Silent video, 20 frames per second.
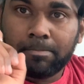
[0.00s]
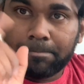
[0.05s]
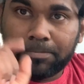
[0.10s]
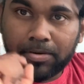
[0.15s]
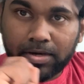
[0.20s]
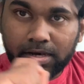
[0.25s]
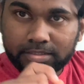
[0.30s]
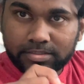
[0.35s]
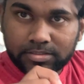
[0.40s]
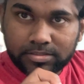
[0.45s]

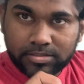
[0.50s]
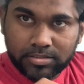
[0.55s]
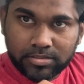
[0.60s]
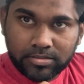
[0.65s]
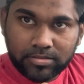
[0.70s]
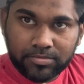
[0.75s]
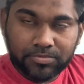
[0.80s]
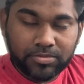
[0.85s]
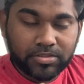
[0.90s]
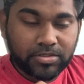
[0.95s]

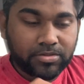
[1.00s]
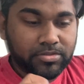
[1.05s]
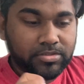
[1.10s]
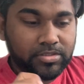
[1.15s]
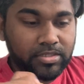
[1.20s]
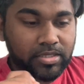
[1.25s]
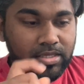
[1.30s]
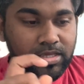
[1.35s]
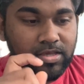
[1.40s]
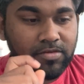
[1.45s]
But
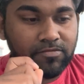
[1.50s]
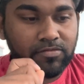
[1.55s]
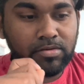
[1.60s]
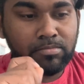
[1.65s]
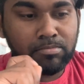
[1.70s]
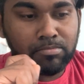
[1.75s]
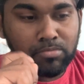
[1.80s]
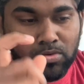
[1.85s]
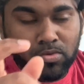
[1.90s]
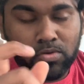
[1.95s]
there's
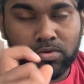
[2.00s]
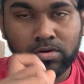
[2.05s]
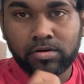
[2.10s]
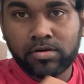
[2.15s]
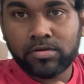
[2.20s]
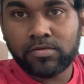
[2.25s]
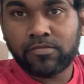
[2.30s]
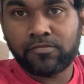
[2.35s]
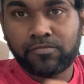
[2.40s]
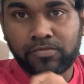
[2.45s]
even more
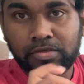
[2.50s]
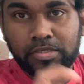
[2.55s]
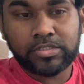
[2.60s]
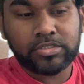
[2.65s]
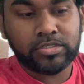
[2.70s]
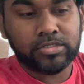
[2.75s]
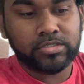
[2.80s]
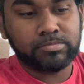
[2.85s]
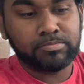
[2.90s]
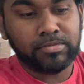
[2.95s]

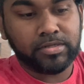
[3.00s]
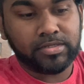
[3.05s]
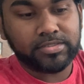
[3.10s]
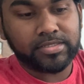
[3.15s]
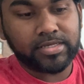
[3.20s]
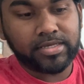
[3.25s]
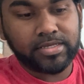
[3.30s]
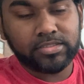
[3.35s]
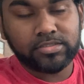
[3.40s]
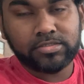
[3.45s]
features
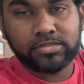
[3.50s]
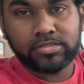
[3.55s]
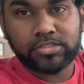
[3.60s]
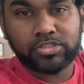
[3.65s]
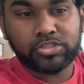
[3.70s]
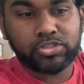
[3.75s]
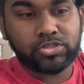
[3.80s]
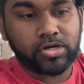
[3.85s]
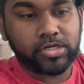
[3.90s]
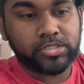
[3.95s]
built into
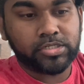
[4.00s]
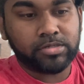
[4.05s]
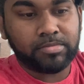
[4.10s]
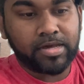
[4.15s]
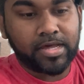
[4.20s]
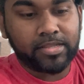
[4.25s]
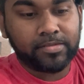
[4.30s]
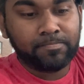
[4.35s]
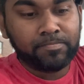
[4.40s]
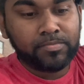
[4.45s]
this charging
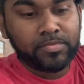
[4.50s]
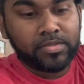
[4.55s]
mat.